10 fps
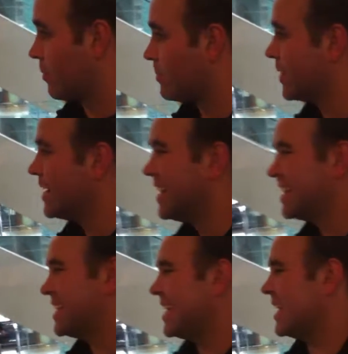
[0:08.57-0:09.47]

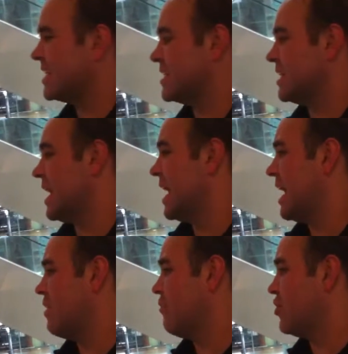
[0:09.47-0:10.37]
It takes
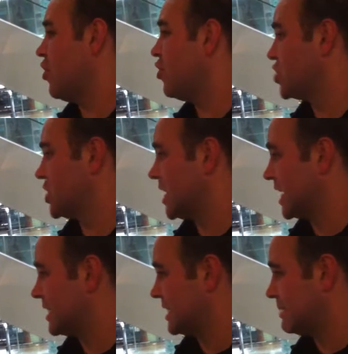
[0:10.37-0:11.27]
around
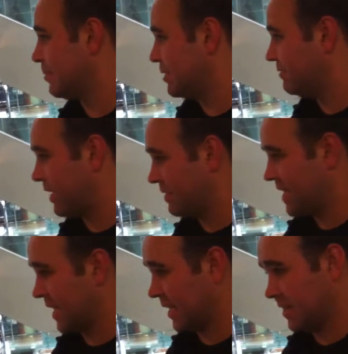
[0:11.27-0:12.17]
119.5
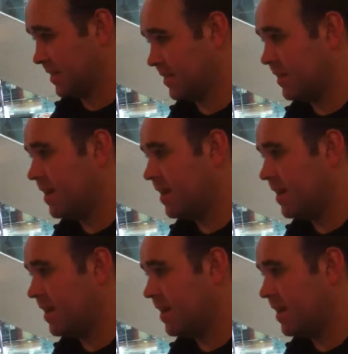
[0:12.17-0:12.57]
seconds.